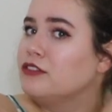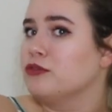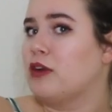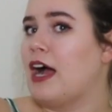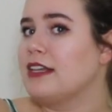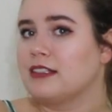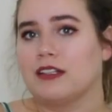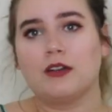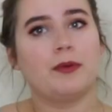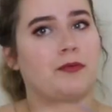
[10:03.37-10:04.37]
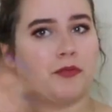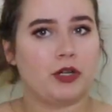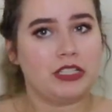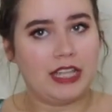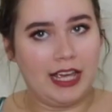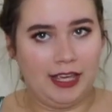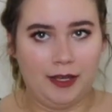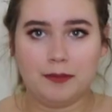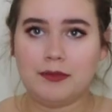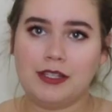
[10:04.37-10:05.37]
dries a little bit more
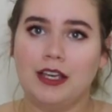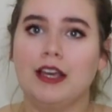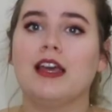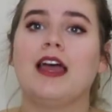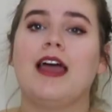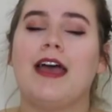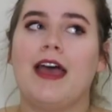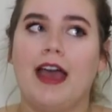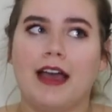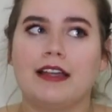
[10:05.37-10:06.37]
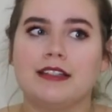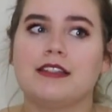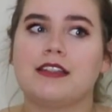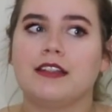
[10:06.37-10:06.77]
tamed and